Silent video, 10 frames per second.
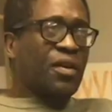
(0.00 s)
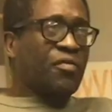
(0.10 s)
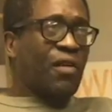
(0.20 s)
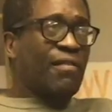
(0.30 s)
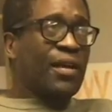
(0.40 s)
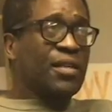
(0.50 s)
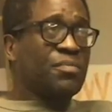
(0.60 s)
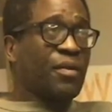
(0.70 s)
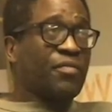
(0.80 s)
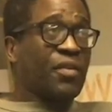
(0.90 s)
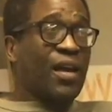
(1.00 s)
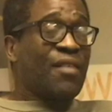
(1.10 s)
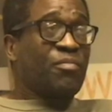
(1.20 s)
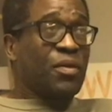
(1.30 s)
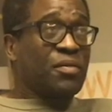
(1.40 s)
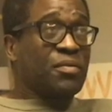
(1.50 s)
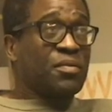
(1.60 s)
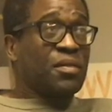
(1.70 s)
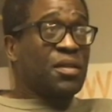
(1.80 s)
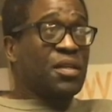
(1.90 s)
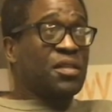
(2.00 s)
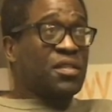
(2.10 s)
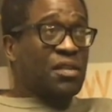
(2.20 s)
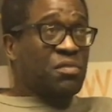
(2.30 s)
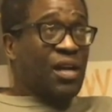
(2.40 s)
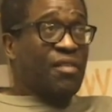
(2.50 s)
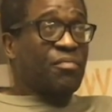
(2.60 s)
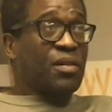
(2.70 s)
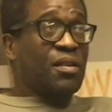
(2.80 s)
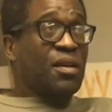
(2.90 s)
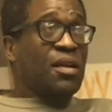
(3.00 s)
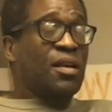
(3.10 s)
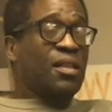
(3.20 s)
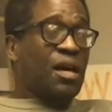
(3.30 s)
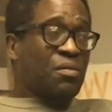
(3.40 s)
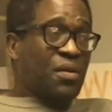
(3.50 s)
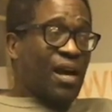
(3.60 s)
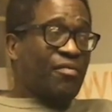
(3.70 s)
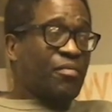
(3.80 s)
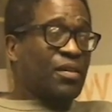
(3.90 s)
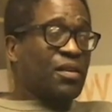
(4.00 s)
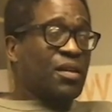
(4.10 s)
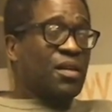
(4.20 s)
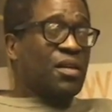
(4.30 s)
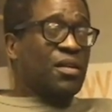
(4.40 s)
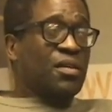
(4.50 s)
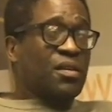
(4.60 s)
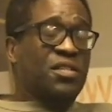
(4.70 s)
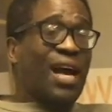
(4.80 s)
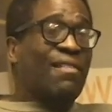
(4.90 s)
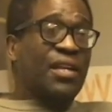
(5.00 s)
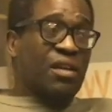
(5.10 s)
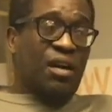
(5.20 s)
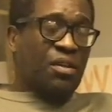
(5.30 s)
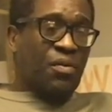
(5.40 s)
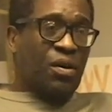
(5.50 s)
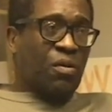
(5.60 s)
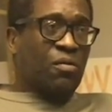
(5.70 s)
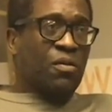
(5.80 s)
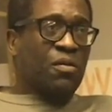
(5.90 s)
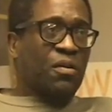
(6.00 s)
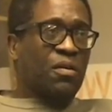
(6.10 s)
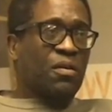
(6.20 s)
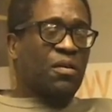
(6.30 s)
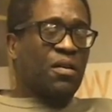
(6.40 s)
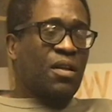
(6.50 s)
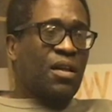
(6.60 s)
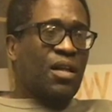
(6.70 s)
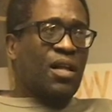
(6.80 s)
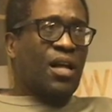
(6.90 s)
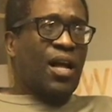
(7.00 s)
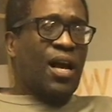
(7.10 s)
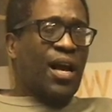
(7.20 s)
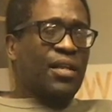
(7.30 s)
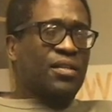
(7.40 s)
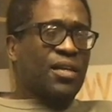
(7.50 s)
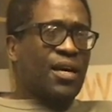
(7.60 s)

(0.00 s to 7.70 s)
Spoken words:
the authorities, with the government, central government, local government, because charities can't do it all. No. And